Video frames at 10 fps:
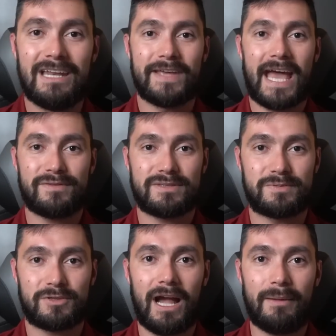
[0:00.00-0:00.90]
if you haven't
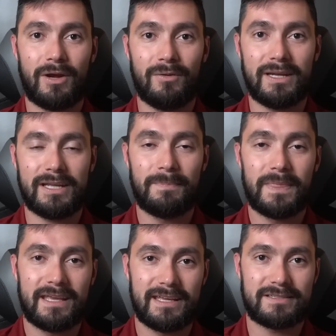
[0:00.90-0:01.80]
subscribed already,
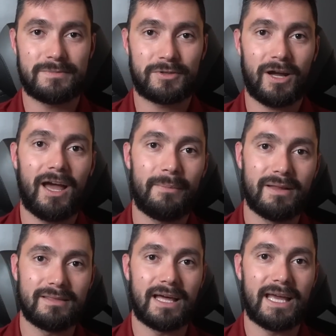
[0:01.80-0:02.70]
hit
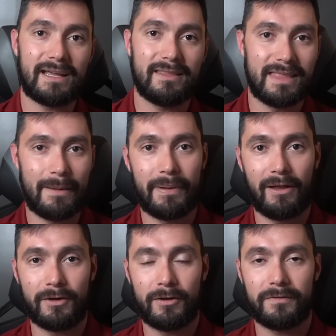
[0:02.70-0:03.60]
subscribe, like that
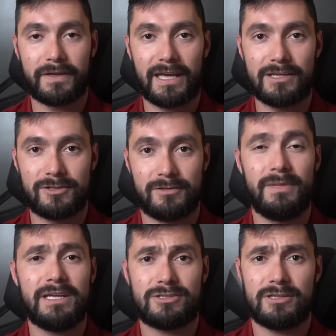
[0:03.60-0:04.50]
bell notification,
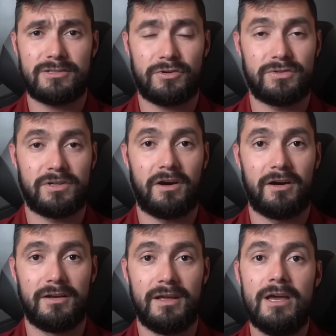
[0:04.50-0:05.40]
make sure you turn it
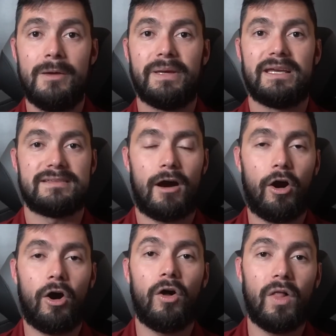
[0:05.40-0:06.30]
on, because
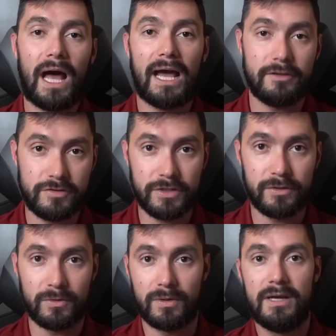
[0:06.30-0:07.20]
all I
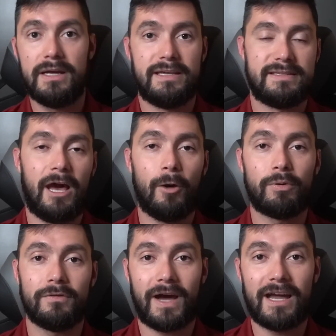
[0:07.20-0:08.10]
do is help
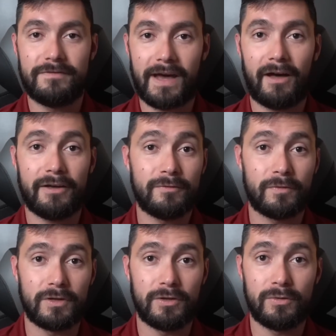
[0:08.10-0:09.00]
provide value
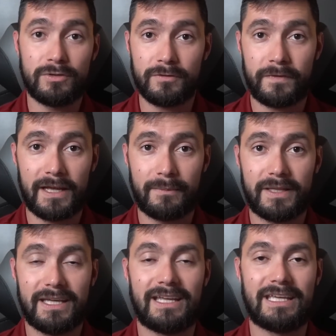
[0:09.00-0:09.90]
for you and your
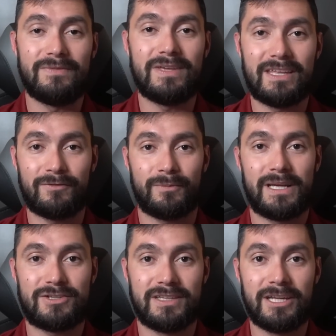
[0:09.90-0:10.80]
family and give you the
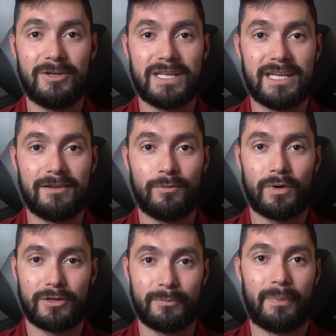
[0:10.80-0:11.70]
information that you need,
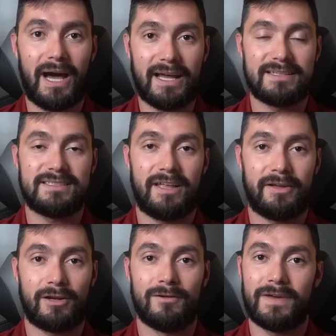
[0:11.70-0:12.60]
whether you're buying,
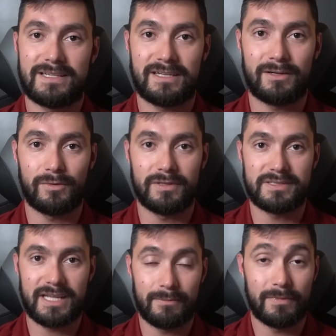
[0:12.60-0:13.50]
selling, or investing in real
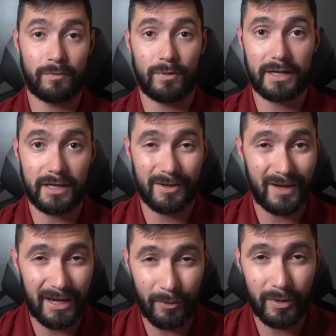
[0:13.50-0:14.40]
estate. And before I
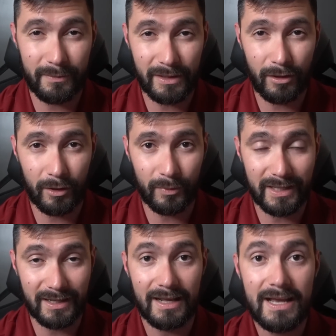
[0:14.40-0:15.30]
go, I don't want to be
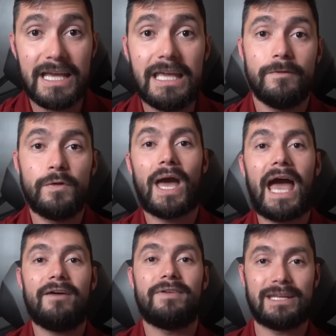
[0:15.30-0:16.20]
long-winded. If you
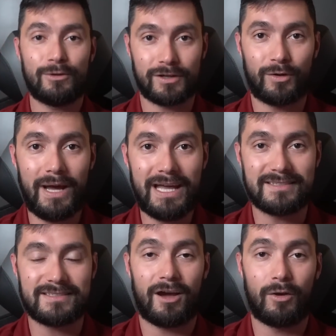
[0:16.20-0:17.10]
have any
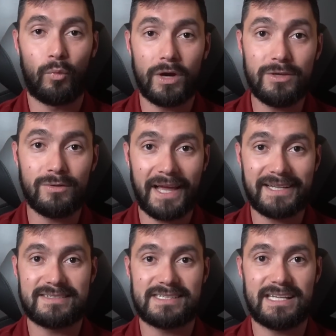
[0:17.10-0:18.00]
requests on what you'd
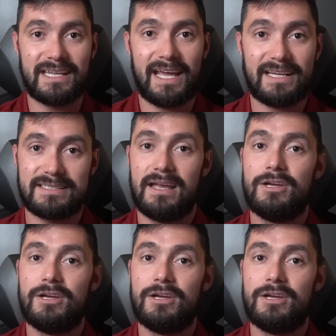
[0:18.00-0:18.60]
like to see next,